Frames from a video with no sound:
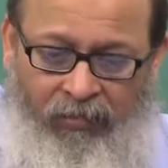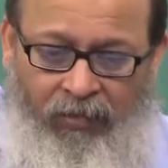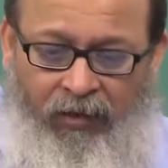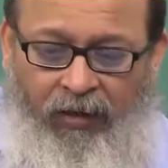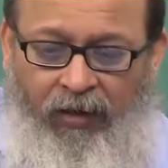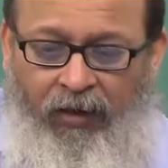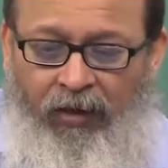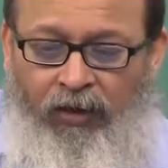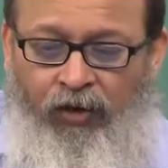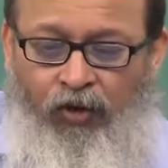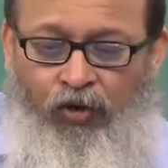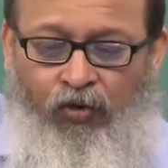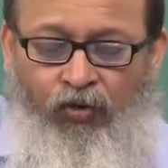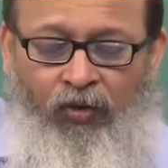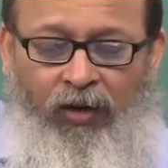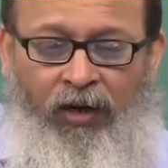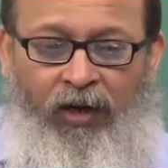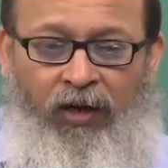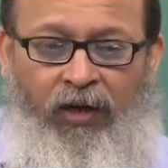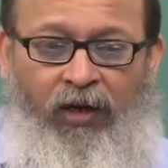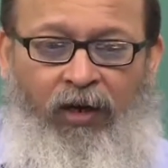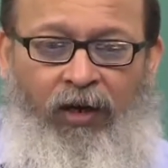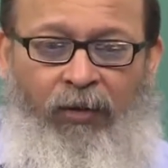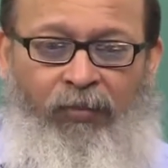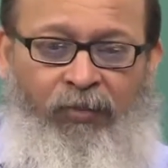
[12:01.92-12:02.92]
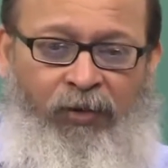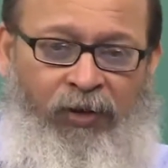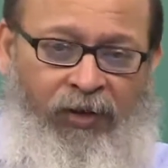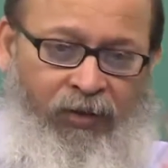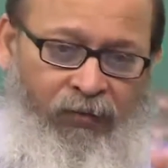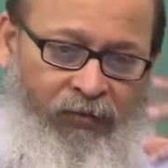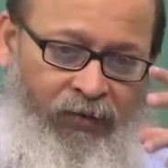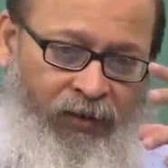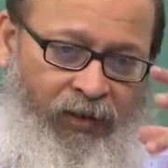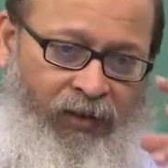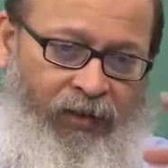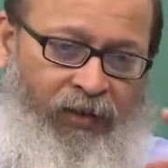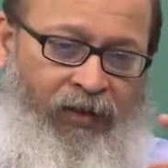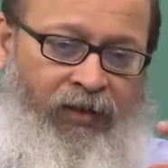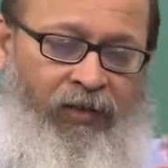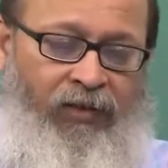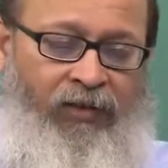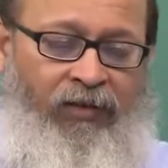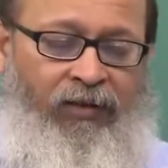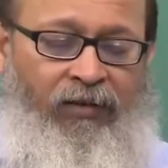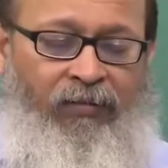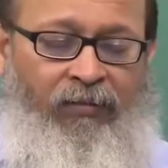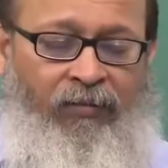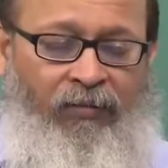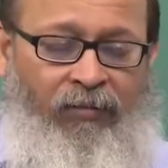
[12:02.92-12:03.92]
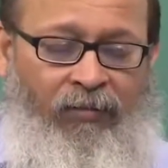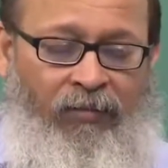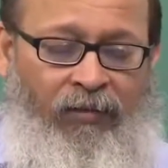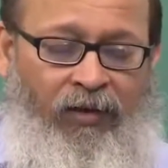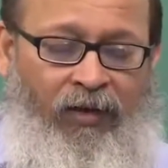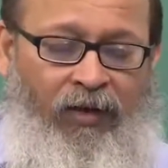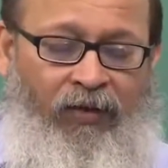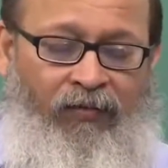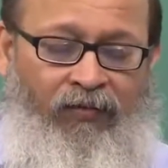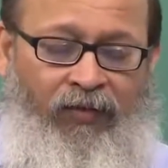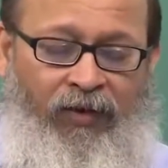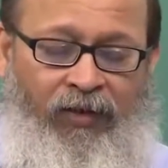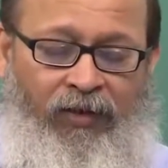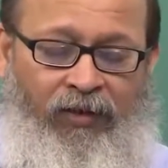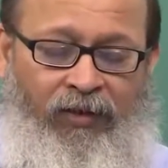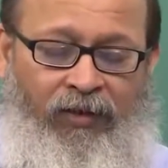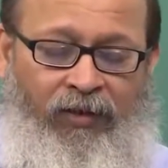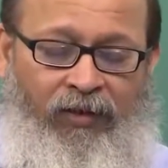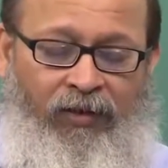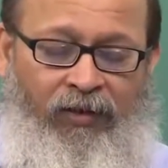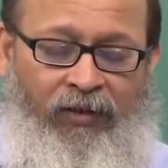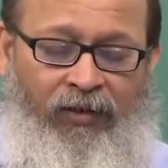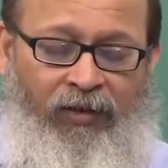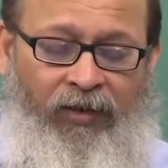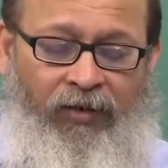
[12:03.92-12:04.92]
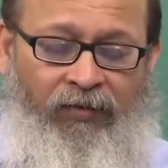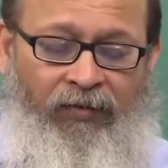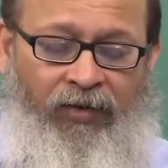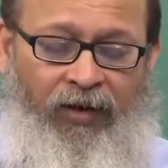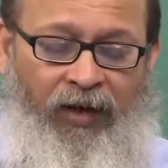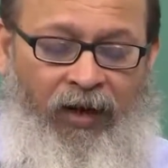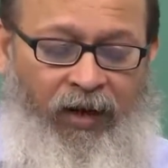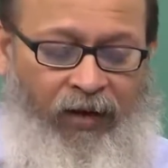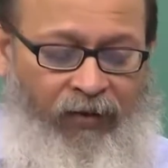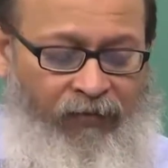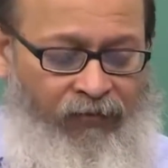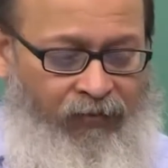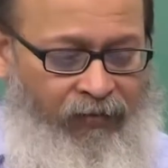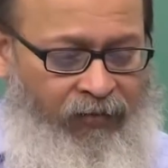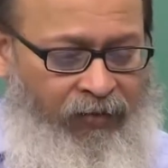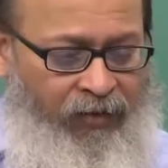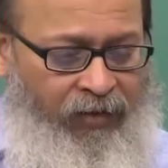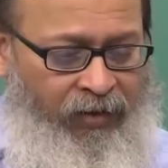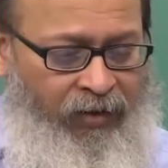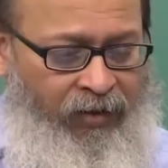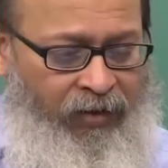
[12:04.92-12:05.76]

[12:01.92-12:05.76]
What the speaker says: an issue like corruption which affects our lives,